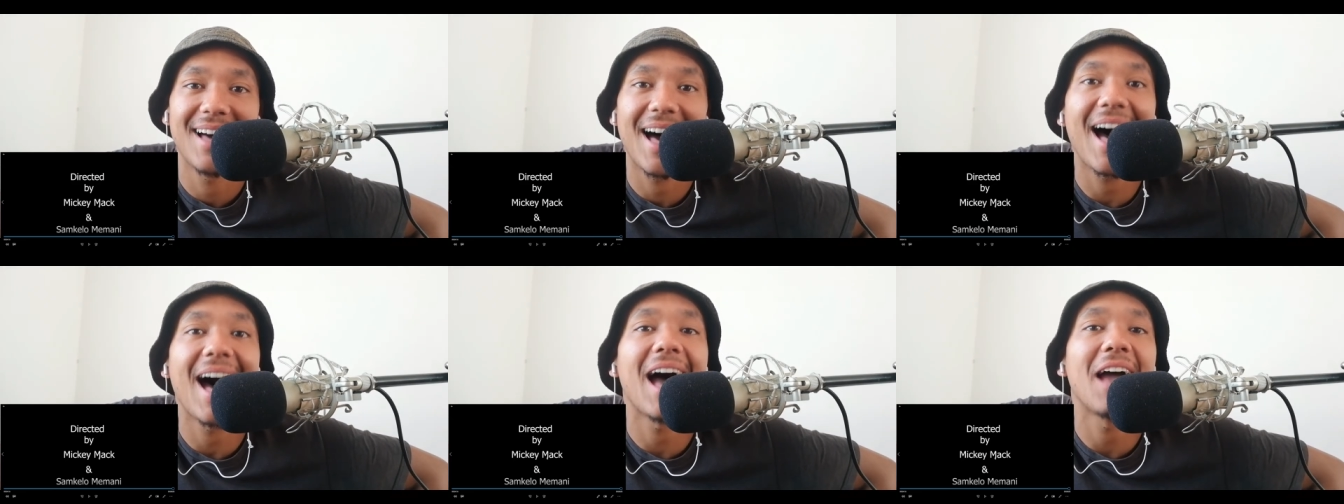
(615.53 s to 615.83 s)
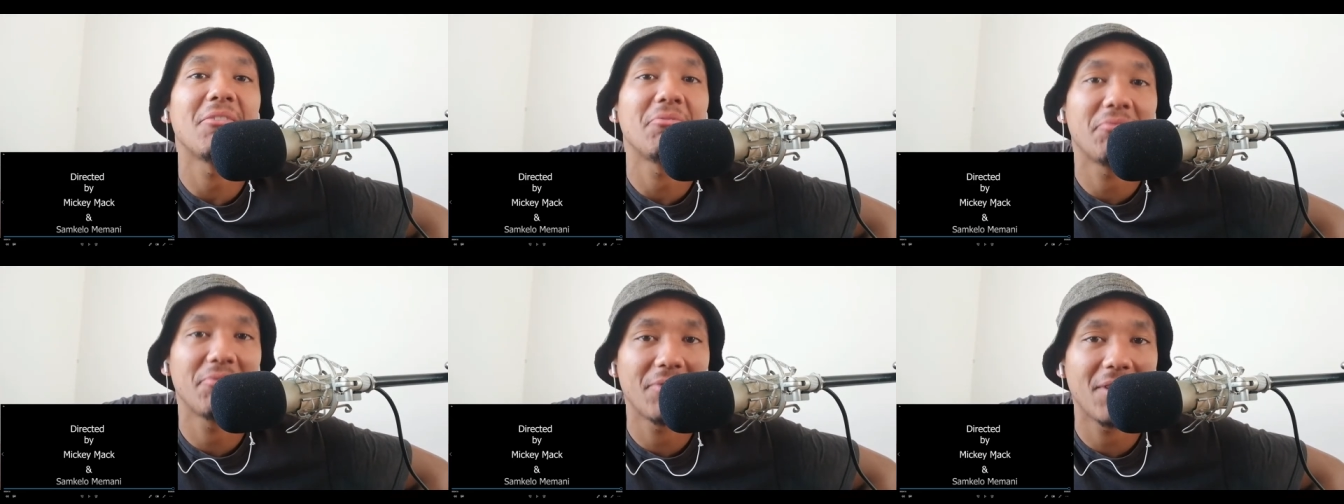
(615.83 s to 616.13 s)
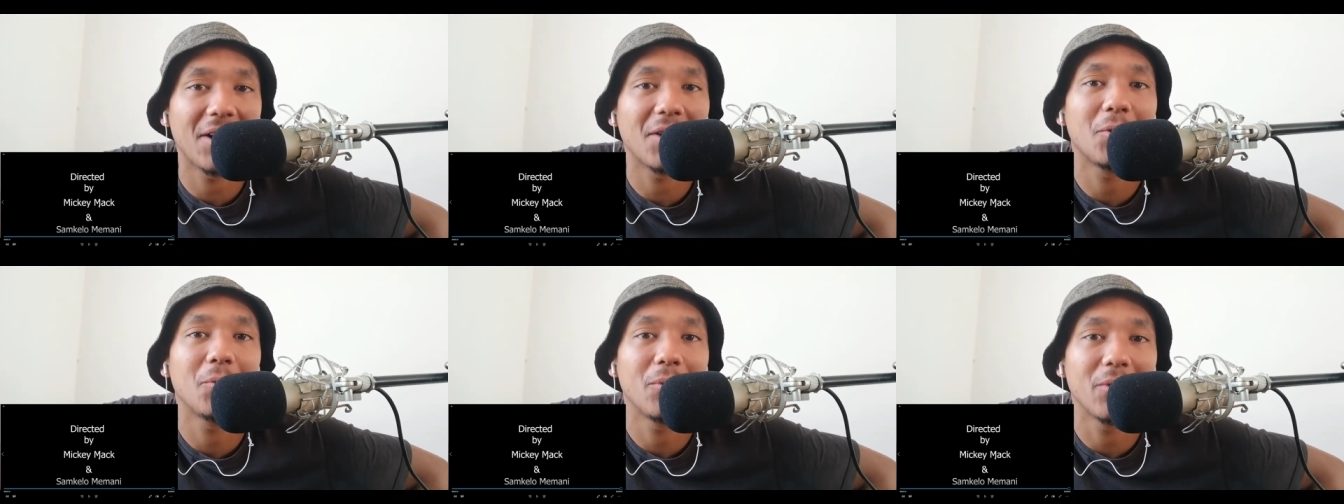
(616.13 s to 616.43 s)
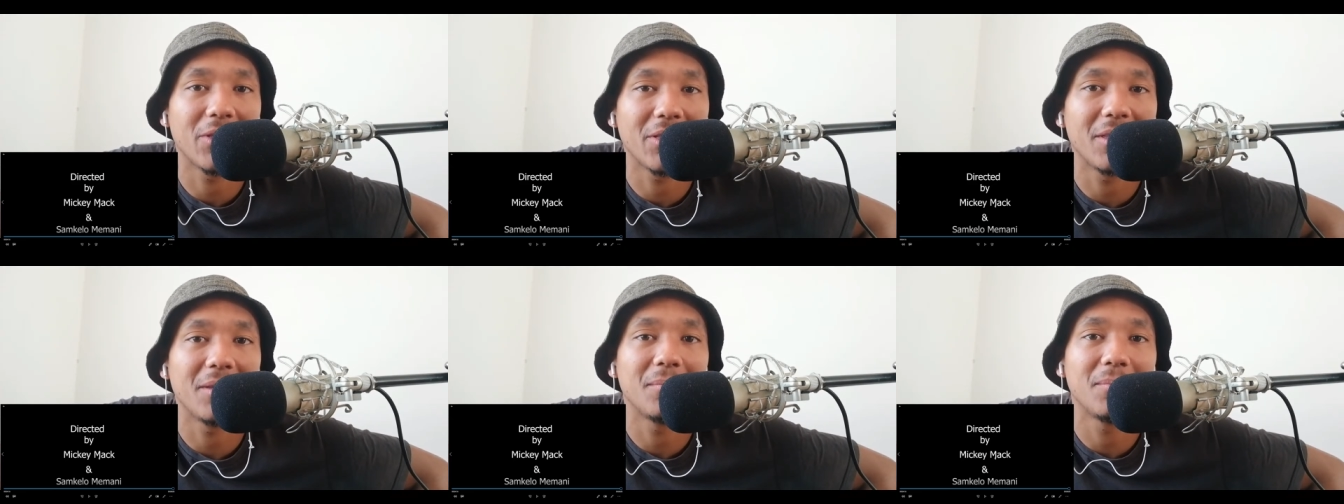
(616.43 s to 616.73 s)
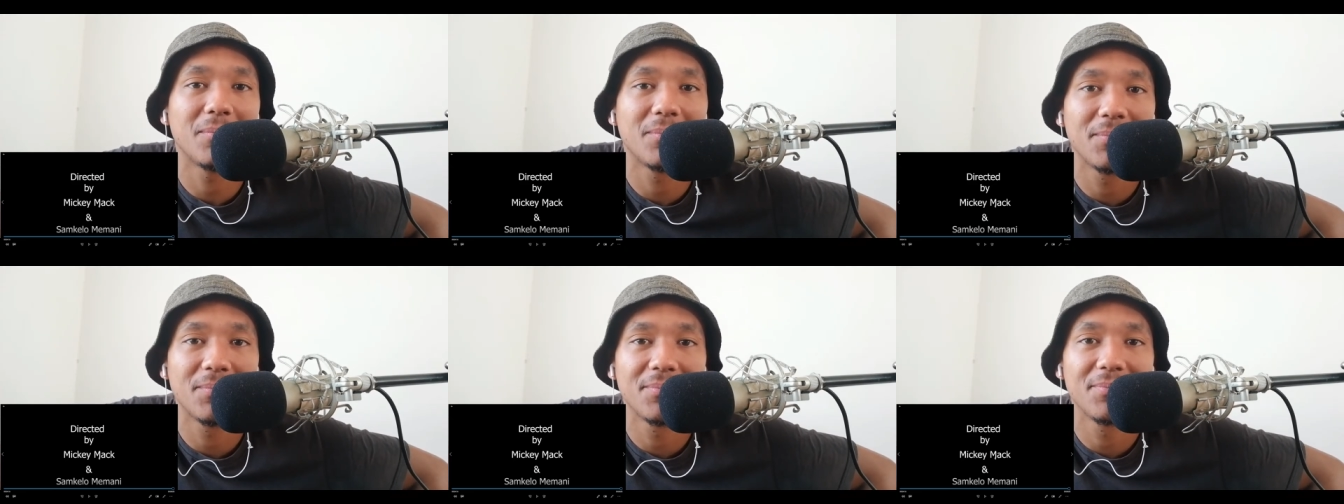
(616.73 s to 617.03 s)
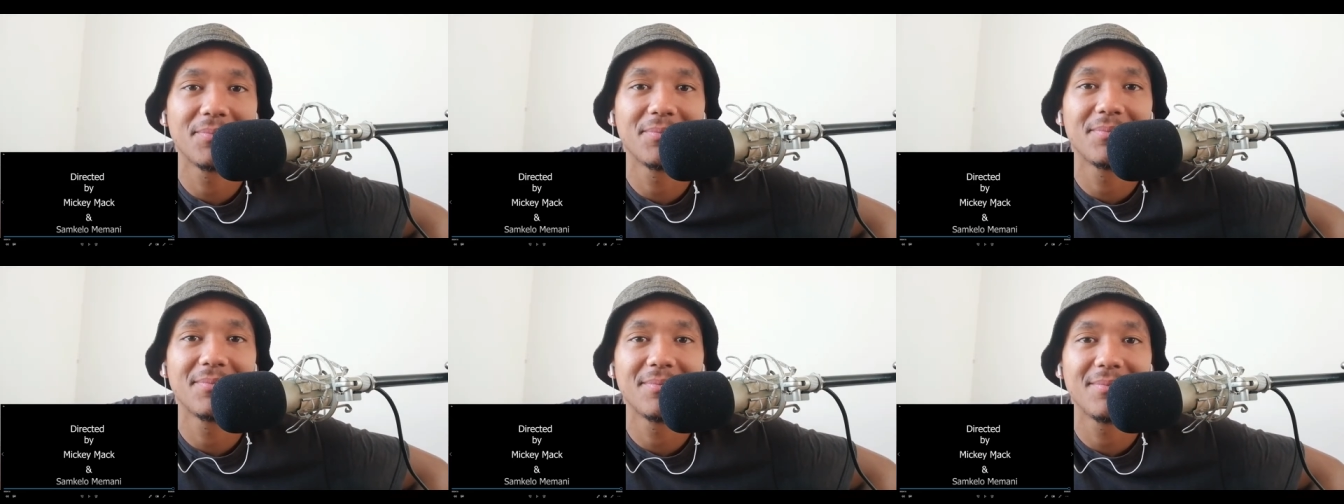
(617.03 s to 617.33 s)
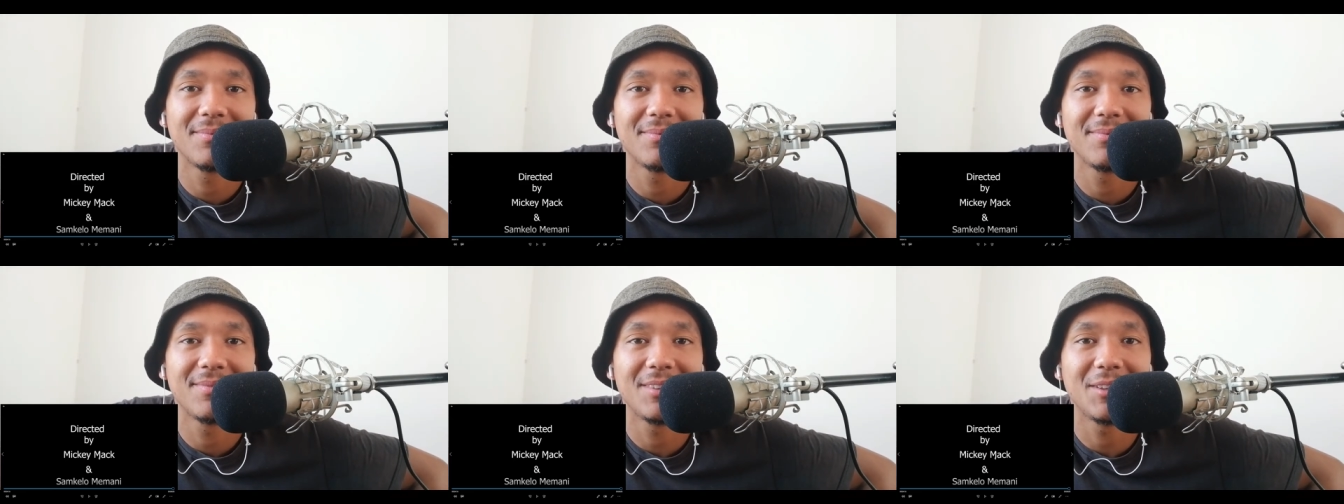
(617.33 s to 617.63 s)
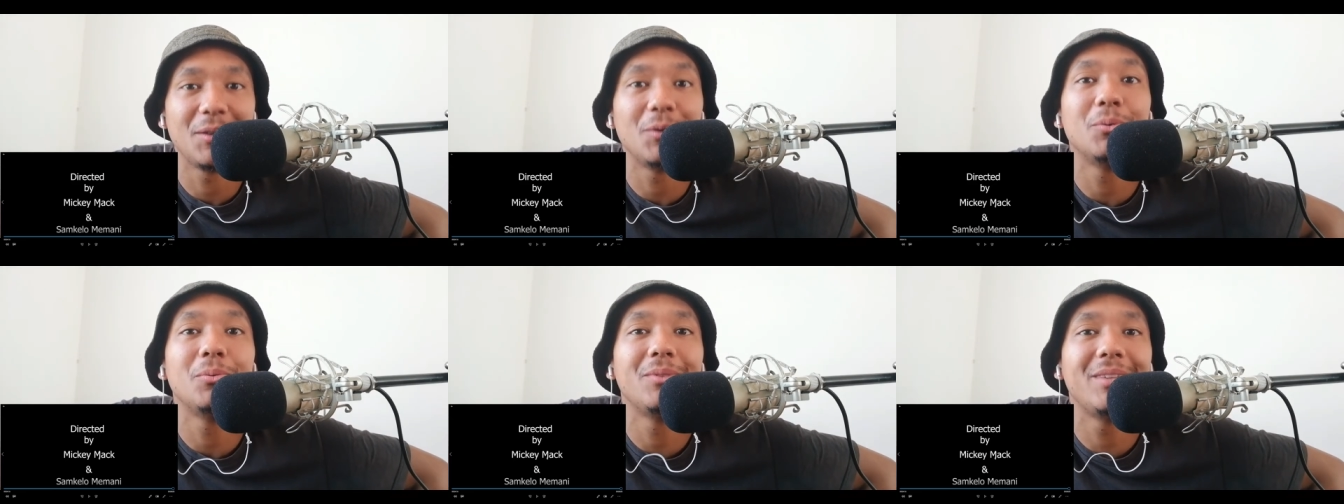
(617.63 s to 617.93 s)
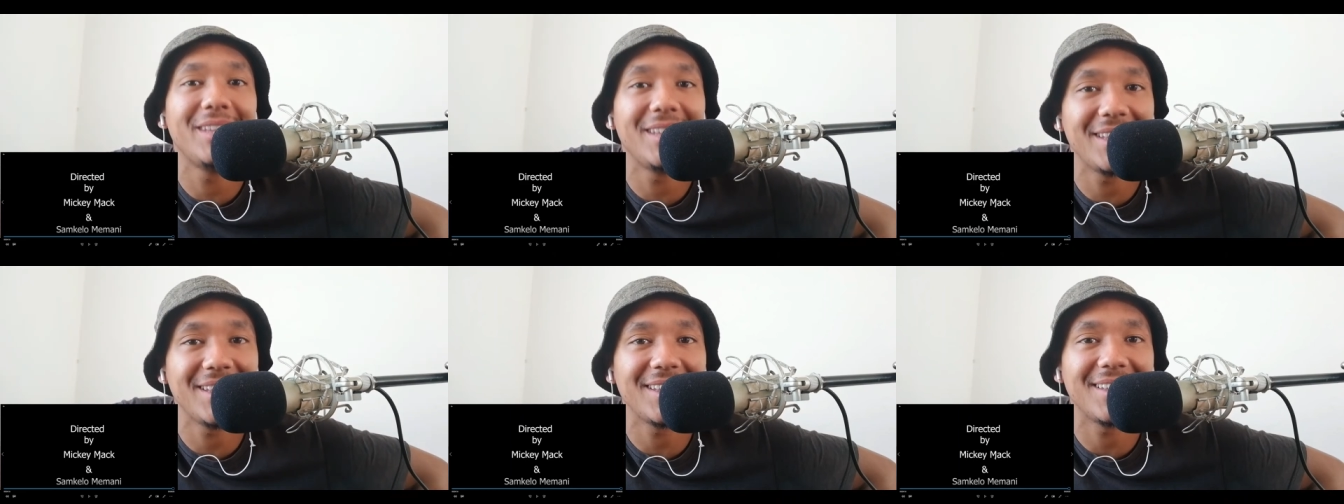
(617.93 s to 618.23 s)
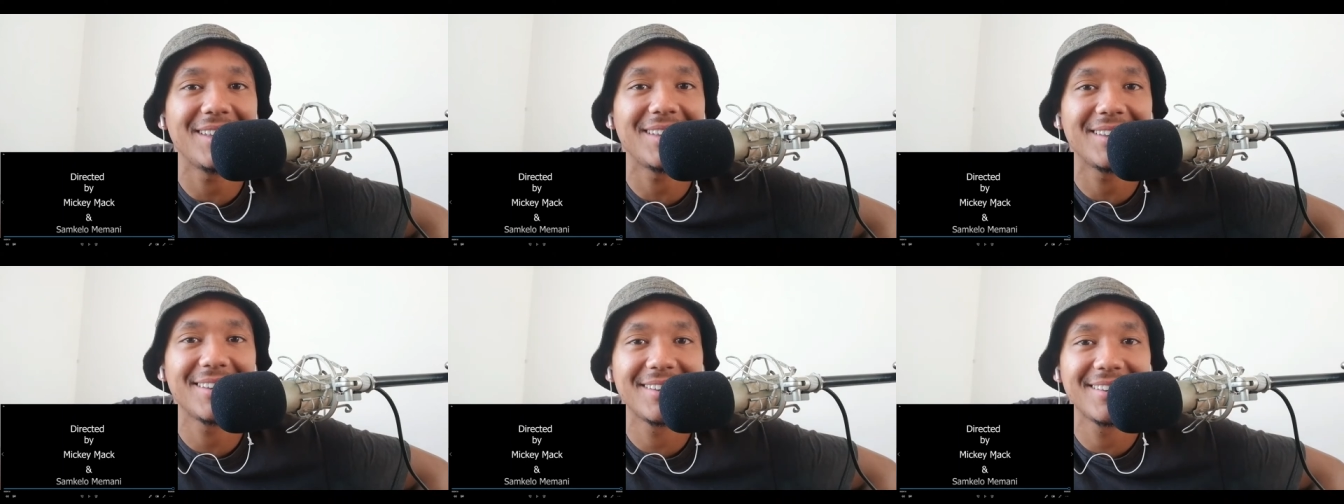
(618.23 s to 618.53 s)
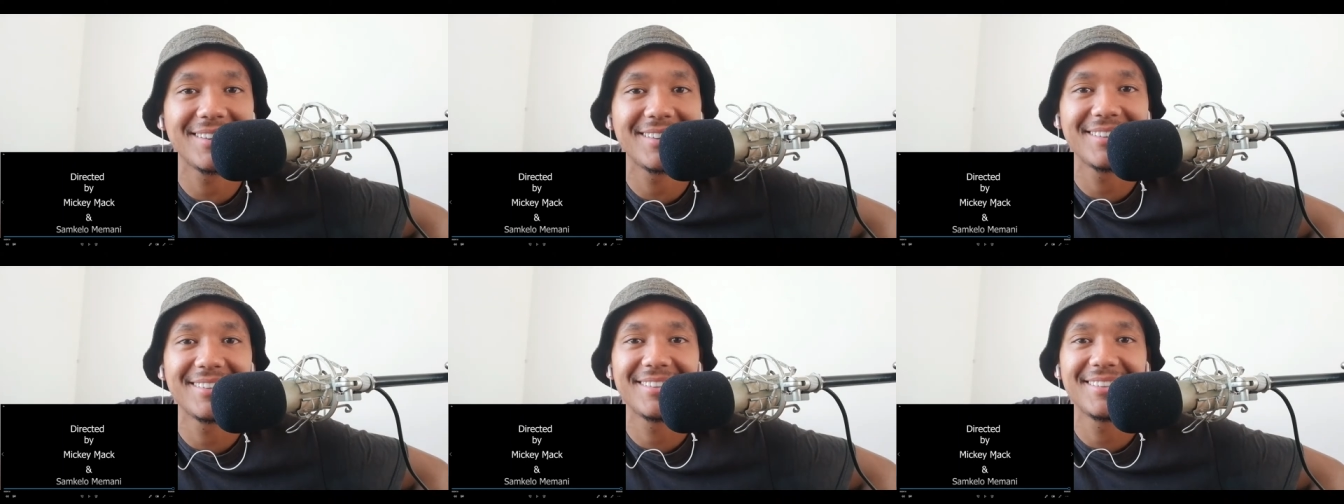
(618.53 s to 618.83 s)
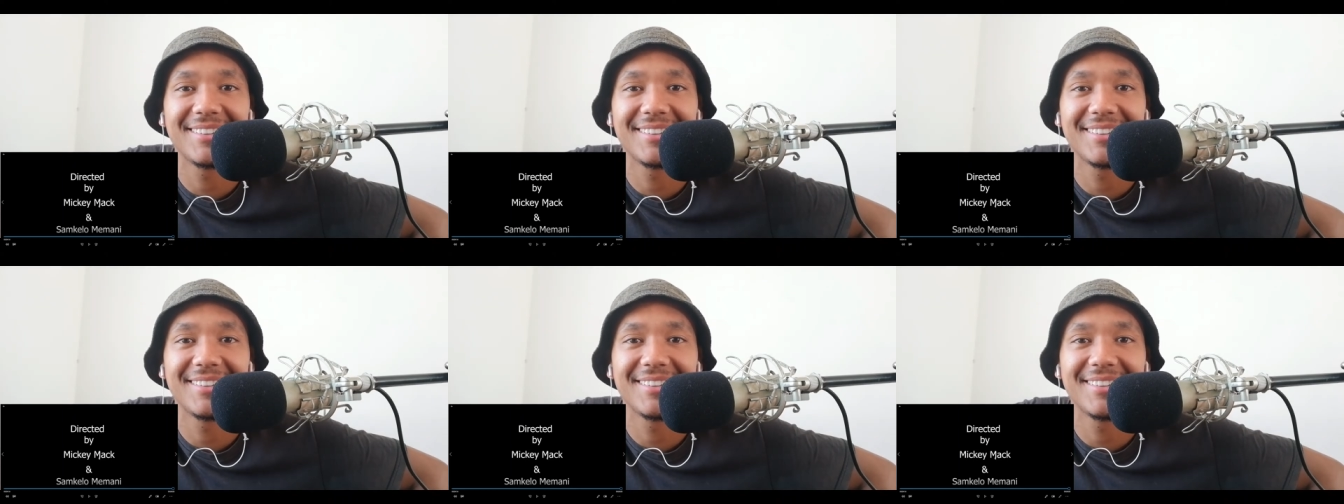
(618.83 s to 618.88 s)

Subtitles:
I fuck with him. You dig?